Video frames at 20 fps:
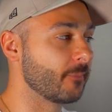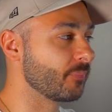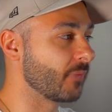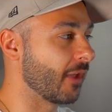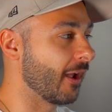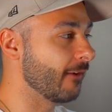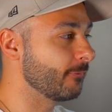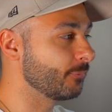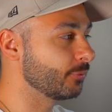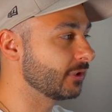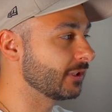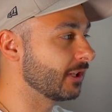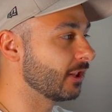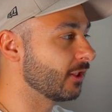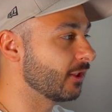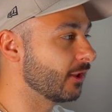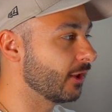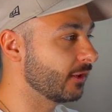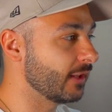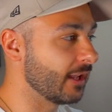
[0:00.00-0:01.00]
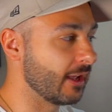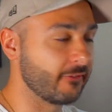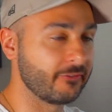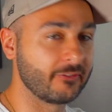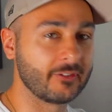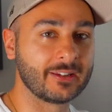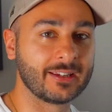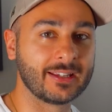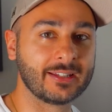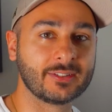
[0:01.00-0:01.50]
I put a lot of effort
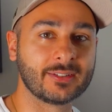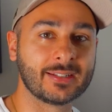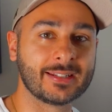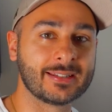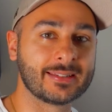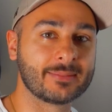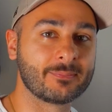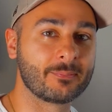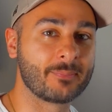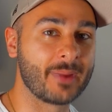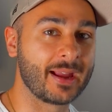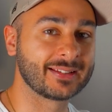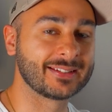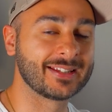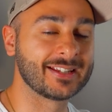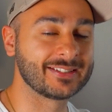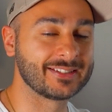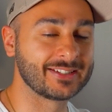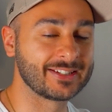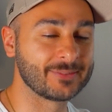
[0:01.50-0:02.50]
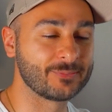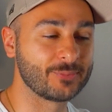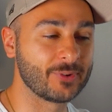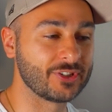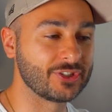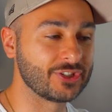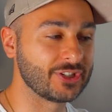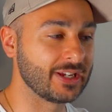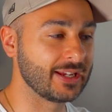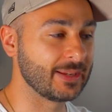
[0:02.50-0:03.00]
into this backtesting
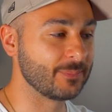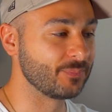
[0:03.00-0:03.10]
spreadsheet.